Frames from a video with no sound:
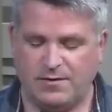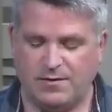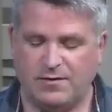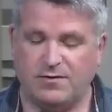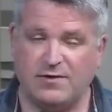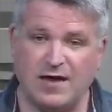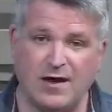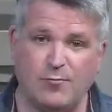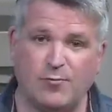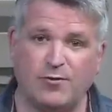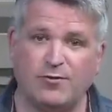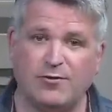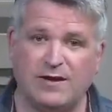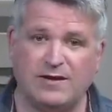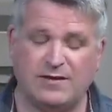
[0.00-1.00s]
They
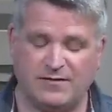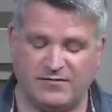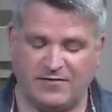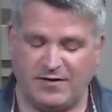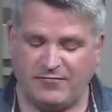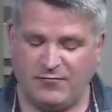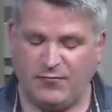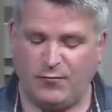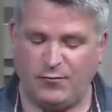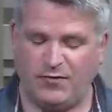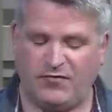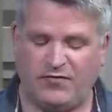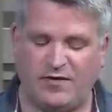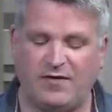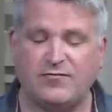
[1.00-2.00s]
were in a seven
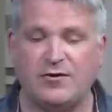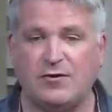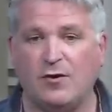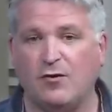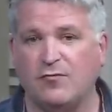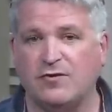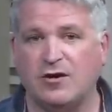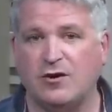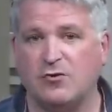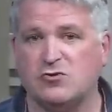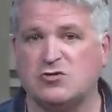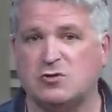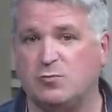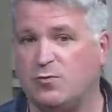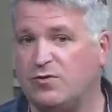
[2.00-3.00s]
forty-seven over the
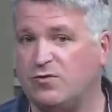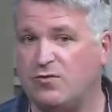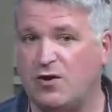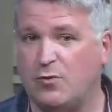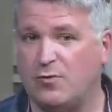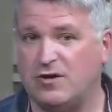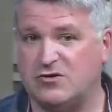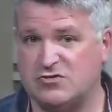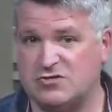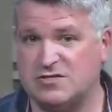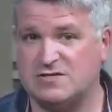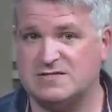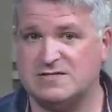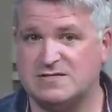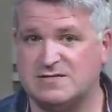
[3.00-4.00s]
ocean with no
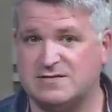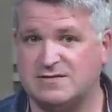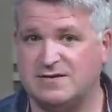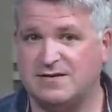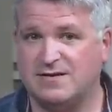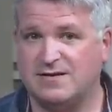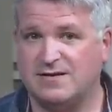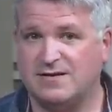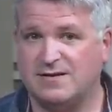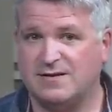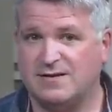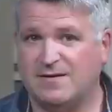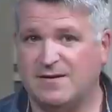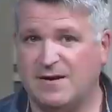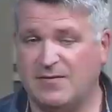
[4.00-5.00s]
engines.
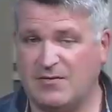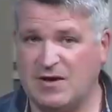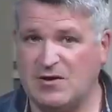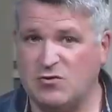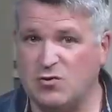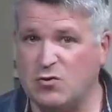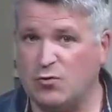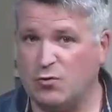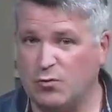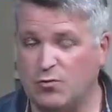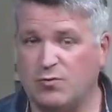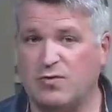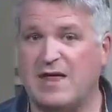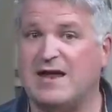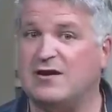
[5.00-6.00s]
And they knew,
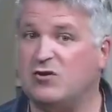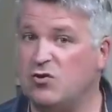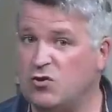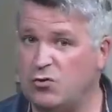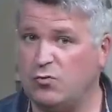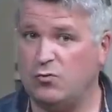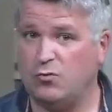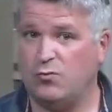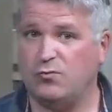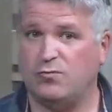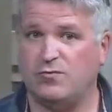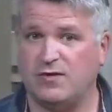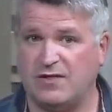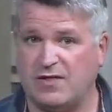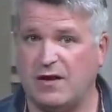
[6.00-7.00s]
they knew
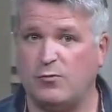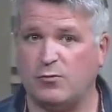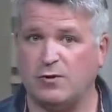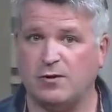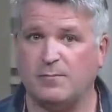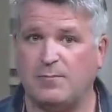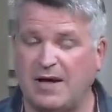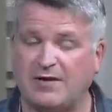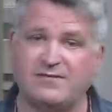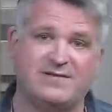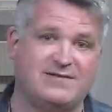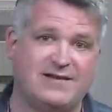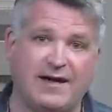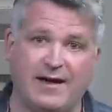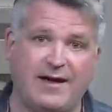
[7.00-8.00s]
that they were about to
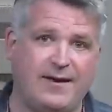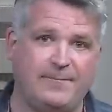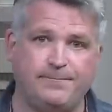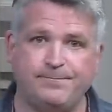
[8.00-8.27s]
die.